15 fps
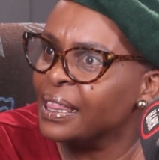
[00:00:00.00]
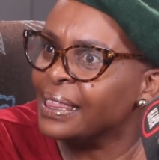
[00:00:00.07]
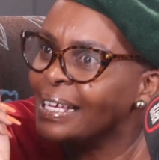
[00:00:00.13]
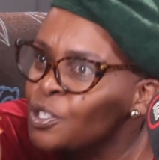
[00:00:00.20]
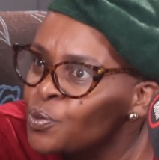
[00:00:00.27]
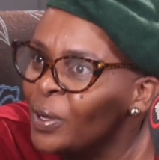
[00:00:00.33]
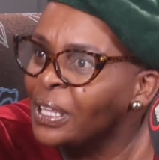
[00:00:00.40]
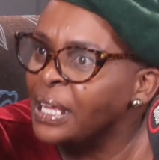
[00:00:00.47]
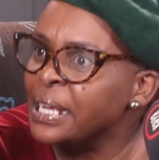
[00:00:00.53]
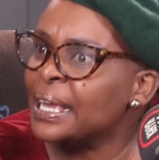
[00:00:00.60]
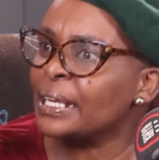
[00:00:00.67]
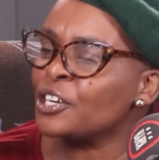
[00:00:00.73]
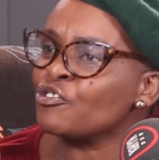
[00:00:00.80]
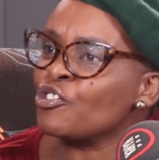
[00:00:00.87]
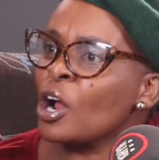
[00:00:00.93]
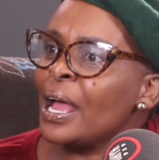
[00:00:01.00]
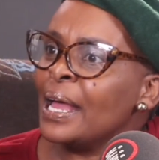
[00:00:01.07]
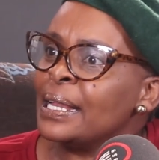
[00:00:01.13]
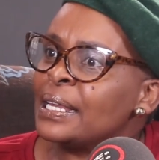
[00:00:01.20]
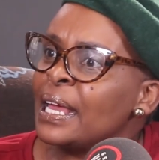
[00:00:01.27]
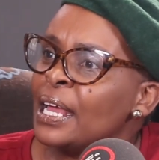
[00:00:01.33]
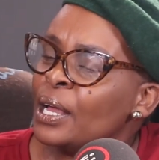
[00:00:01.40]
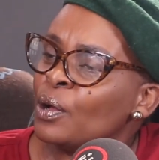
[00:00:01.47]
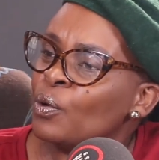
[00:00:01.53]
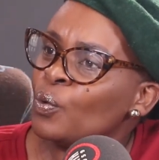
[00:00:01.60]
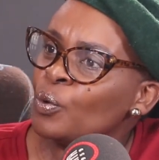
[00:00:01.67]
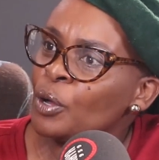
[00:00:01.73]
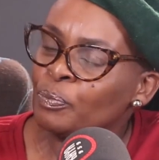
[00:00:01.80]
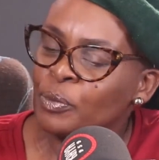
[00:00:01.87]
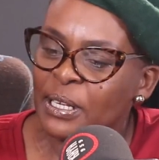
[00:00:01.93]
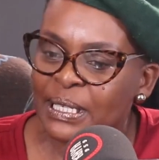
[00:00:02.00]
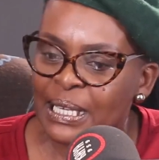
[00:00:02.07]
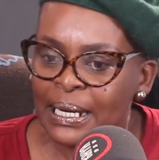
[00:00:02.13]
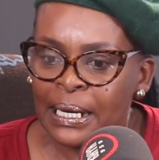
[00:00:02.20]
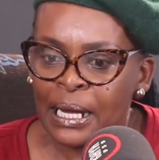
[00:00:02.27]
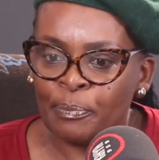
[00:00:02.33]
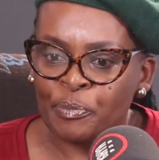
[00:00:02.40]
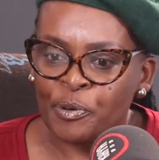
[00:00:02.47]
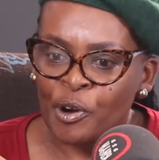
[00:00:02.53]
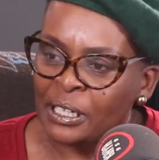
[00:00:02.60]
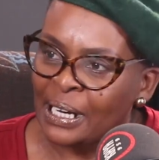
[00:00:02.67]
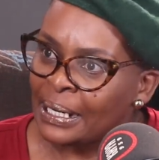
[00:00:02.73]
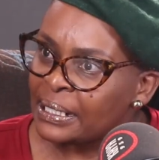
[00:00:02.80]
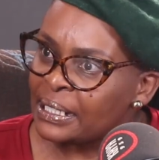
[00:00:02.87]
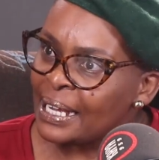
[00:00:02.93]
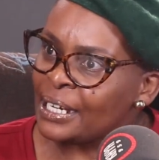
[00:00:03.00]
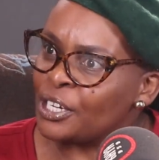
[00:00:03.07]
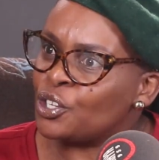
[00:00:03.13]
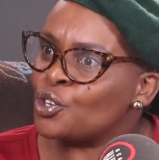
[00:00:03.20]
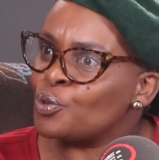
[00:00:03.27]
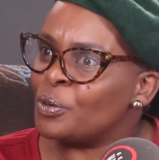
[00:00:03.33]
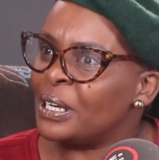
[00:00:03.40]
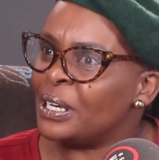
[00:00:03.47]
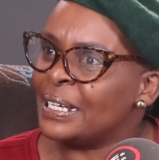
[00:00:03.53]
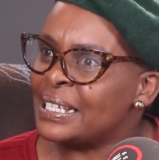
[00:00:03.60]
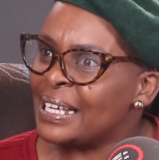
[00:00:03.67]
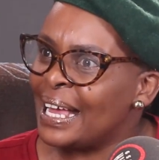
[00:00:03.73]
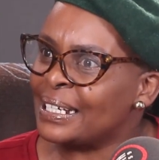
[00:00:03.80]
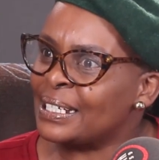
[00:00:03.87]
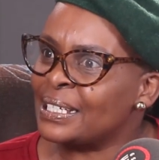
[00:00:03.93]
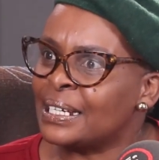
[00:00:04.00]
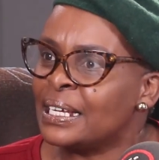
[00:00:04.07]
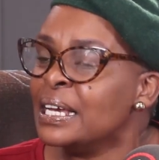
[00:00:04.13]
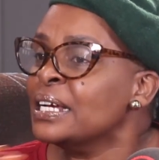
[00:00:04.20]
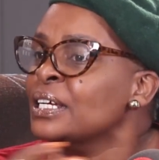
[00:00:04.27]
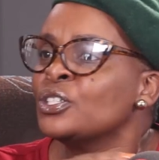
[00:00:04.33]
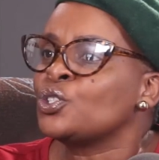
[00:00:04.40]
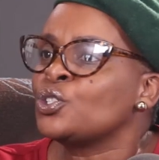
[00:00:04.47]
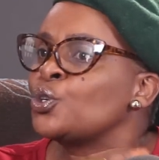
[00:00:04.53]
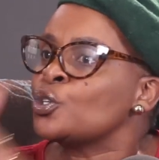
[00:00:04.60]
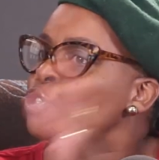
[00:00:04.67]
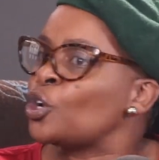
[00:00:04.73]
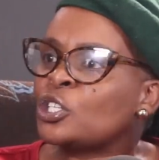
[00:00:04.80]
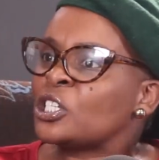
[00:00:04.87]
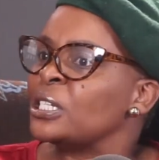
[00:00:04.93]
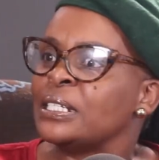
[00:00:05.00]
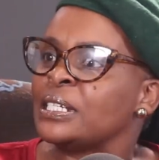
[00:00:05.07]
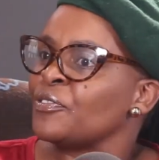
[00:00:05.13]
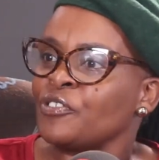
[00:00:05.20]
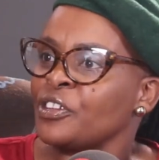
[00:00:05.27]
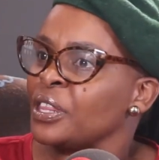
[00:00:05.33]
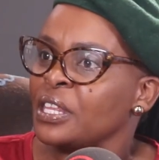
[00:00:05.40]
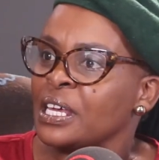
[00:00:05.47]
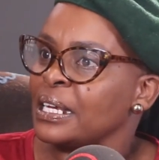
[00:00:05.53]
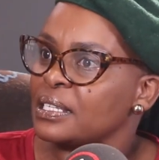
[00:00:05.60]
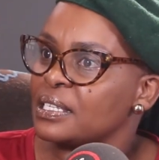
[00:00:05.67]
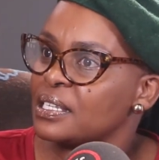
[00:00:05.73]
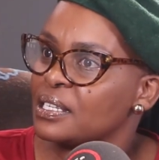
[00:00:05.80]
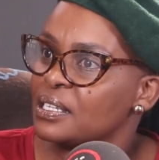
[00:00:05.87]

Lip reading: That's where they get it wrong. And selling a product and human interaction, two totally different things.